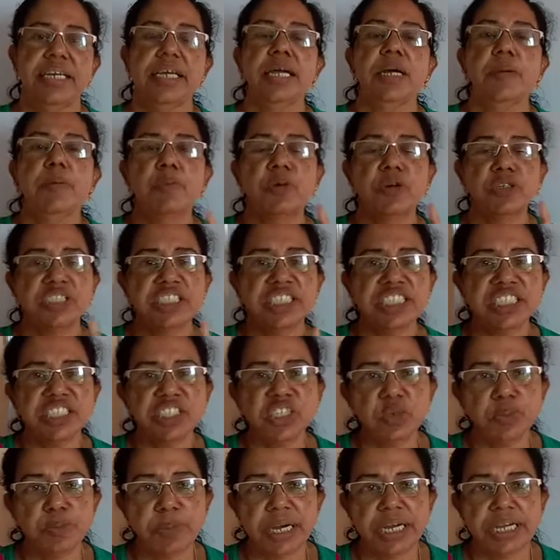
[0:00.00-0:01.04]
possessed
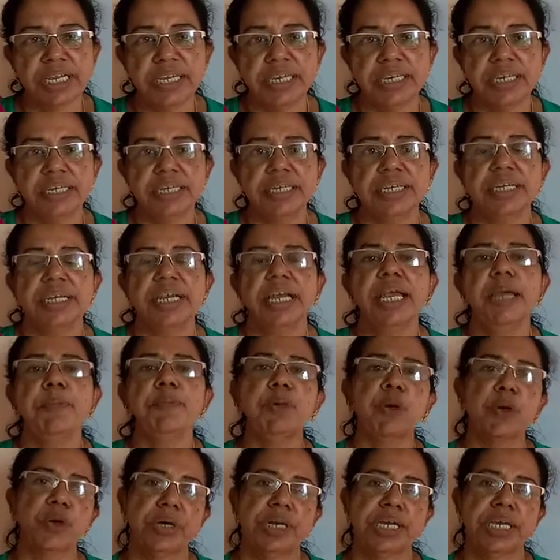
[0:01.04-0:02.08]
by a
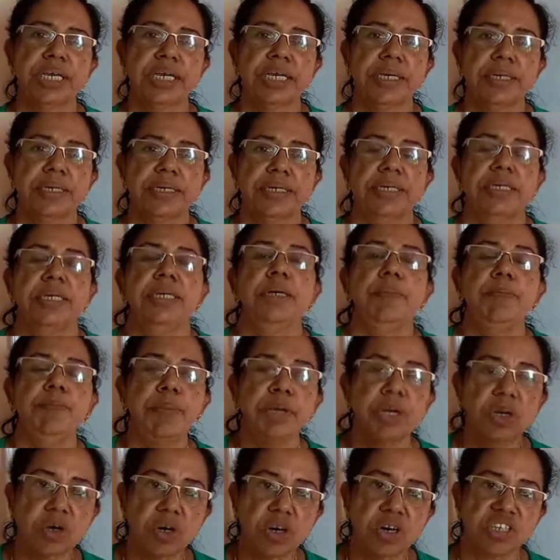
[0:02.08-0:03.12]
body
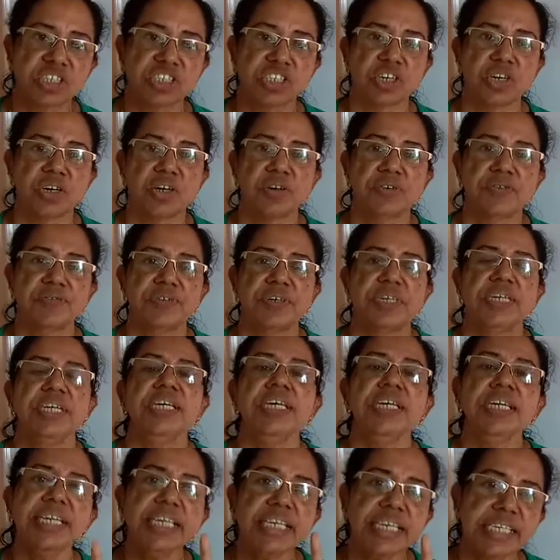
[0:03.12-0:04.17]
because of
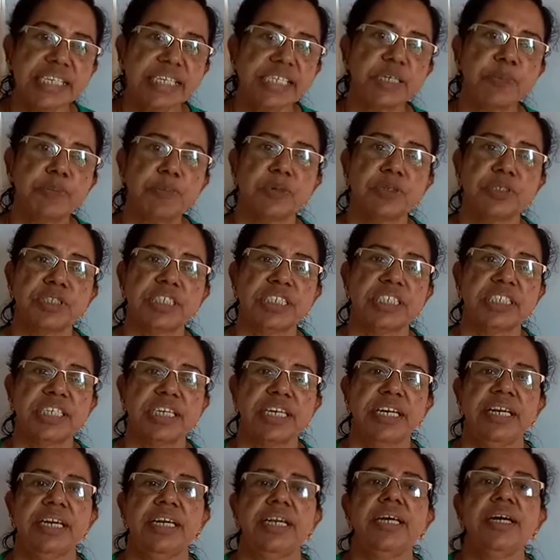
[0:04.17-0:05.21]
its
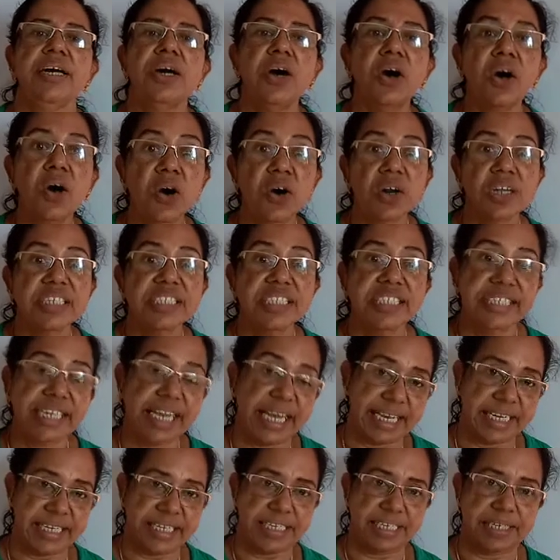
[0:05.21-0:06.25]
position or
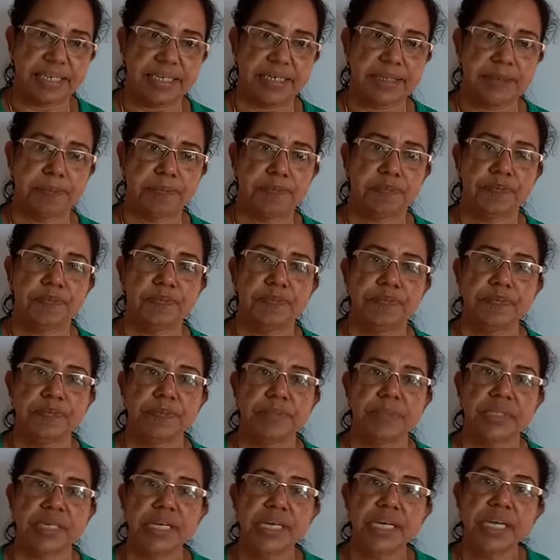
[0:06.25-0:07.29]
state.
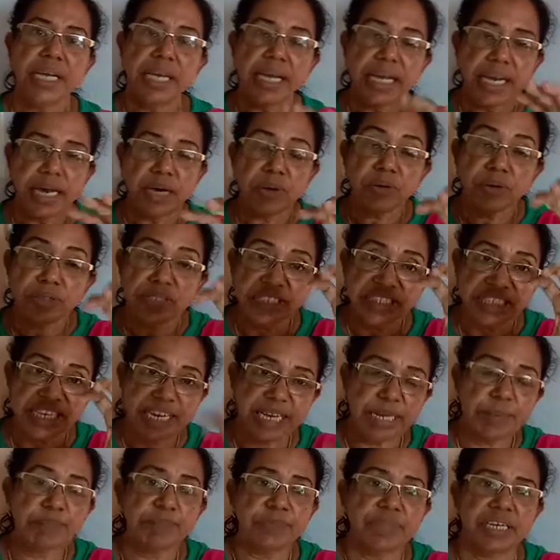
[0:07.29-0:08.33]
Now
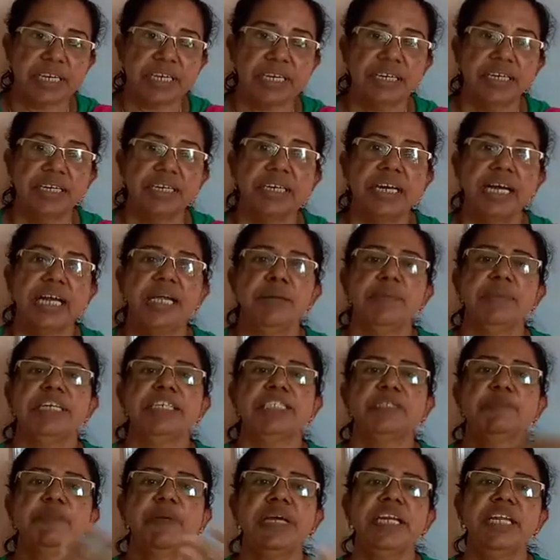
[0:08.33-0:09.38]
same thing I am
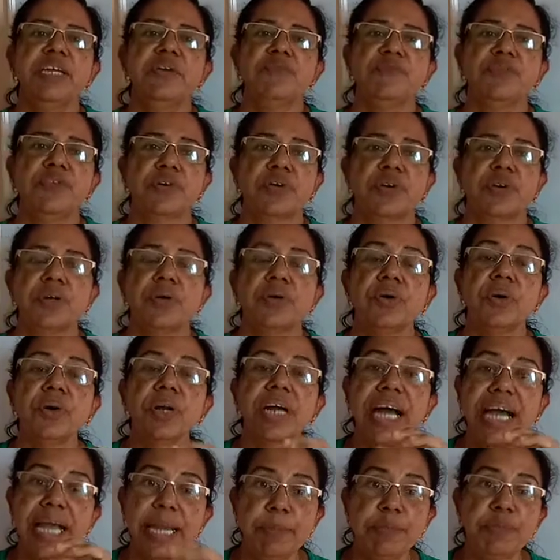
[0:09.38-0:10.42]
explaining for or
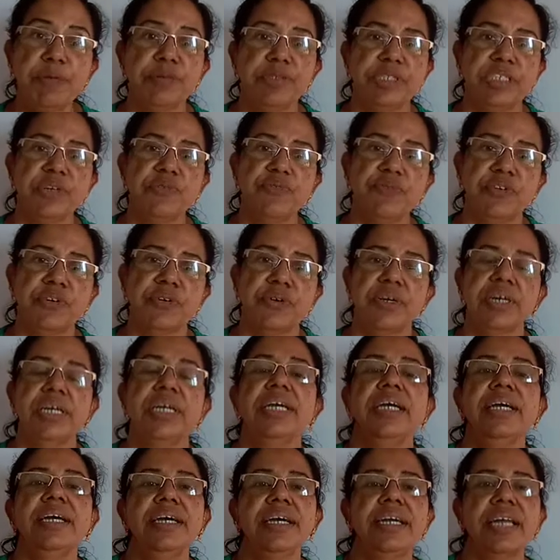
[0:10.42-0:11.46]
I am using for
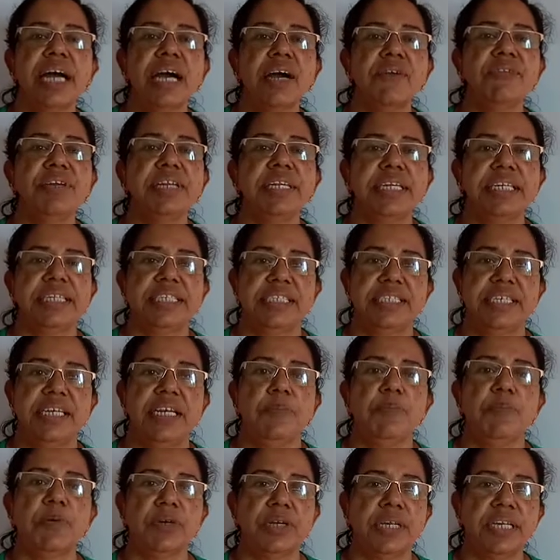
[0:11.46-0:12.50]
gravitational
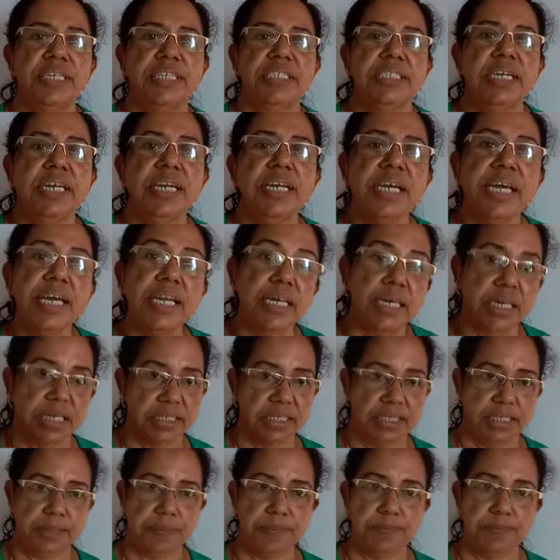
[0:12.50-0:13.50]
potential energy.